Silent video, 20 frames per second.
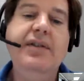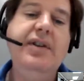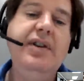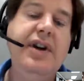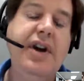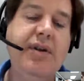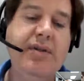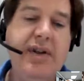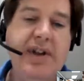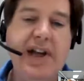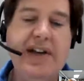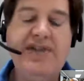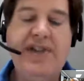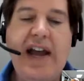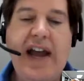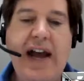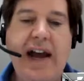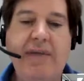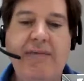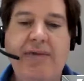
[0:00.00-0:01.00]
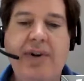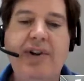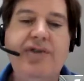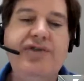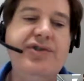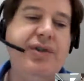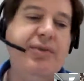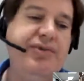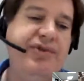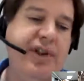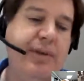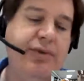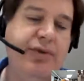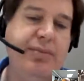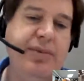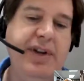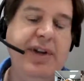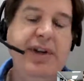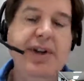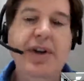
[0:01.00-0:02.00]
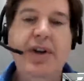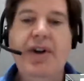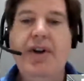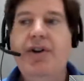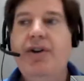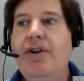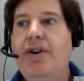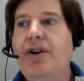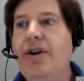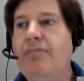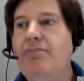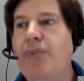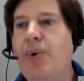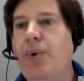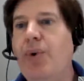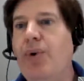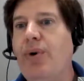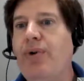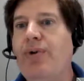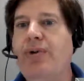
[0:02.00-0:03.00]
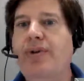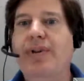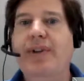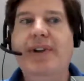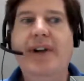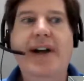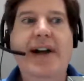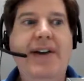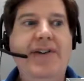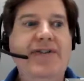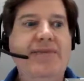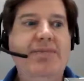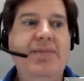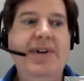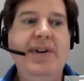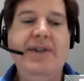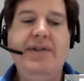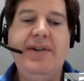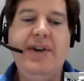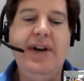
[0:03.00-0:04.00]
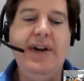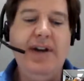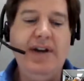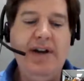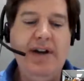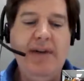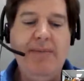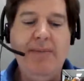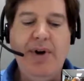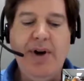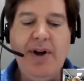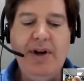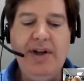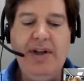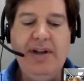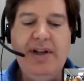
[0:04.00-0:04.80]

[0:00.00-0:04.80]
Now that's average, so some will be more or less, but it's like, come on.